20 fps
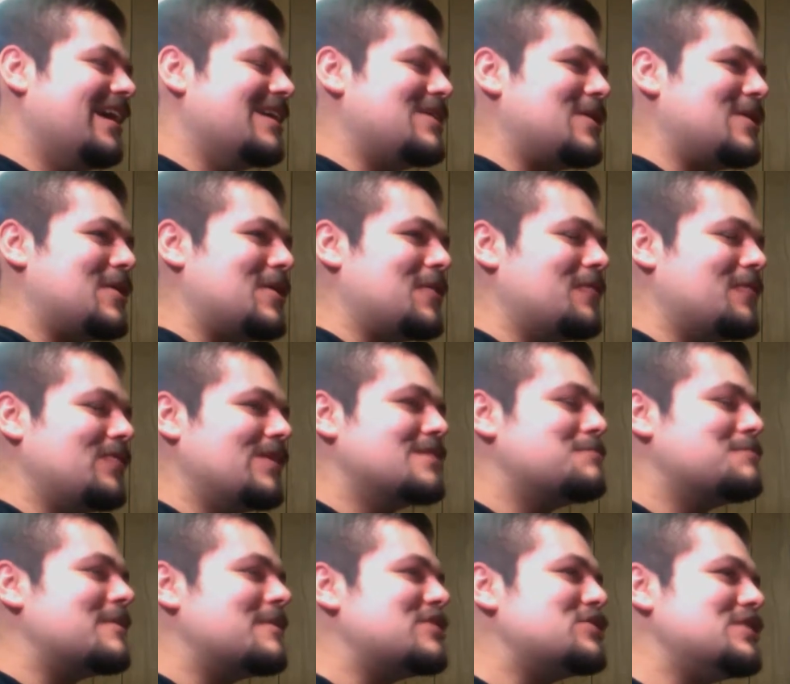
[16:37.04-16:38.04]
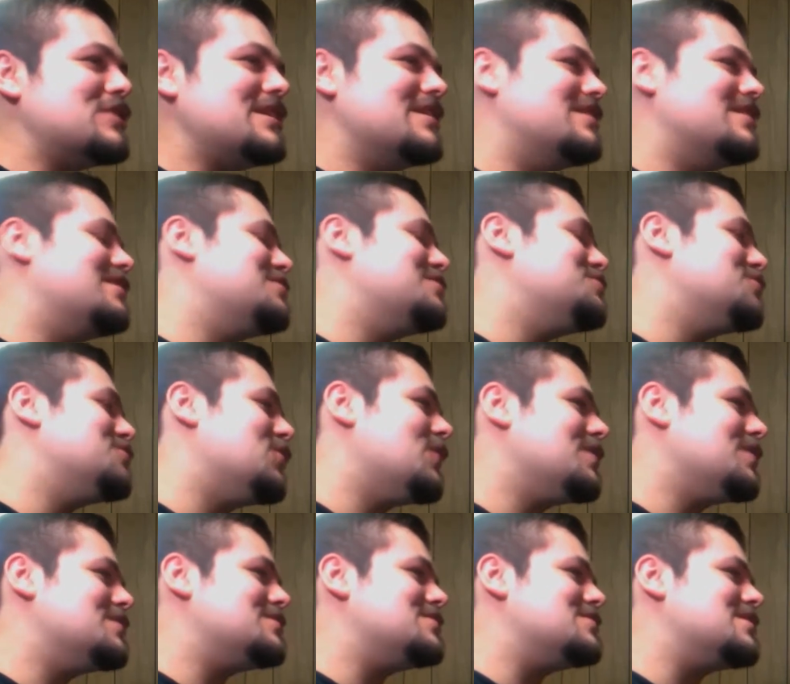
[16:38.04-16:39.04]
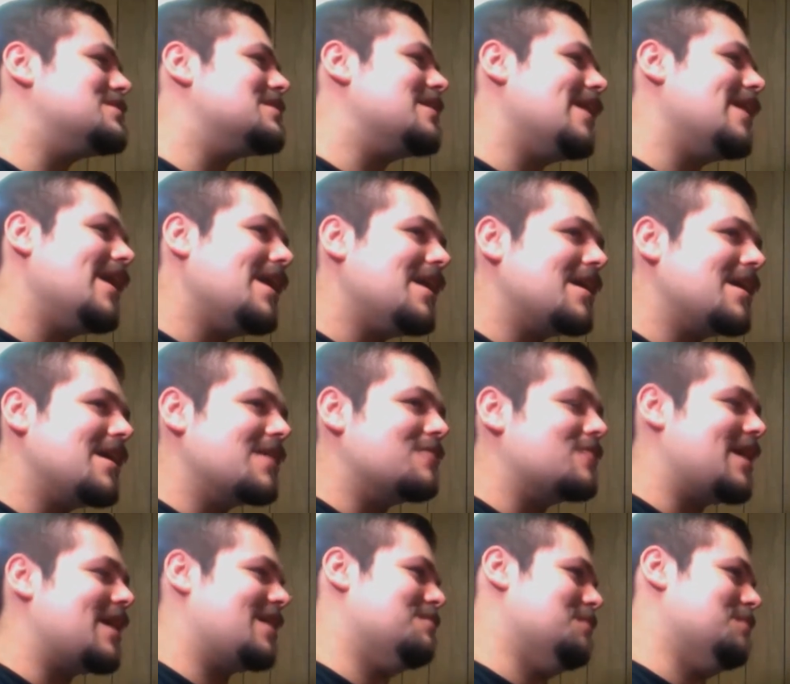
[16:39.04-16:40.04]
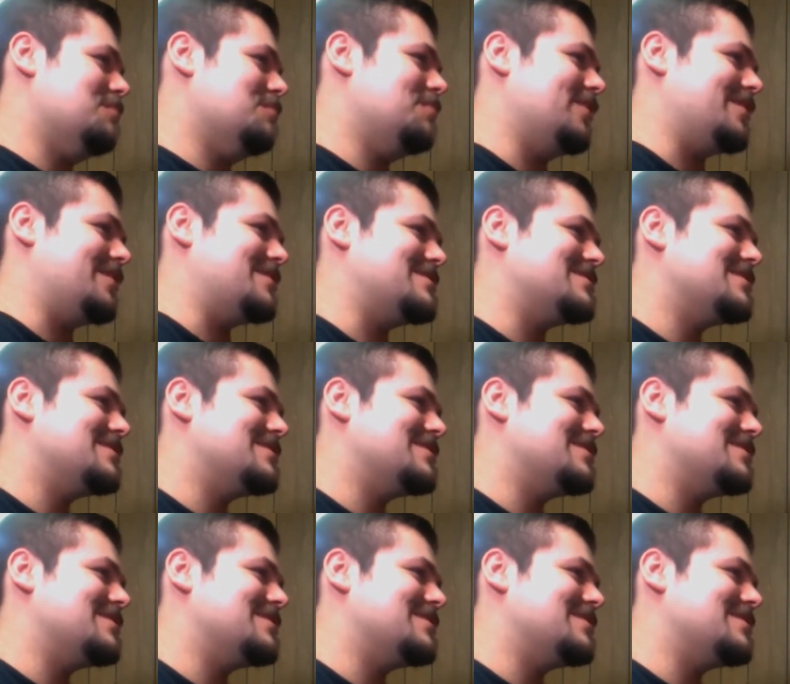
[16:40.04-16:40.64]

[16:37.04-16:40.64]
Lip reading: I know. Especially, the show is the king of animal puns.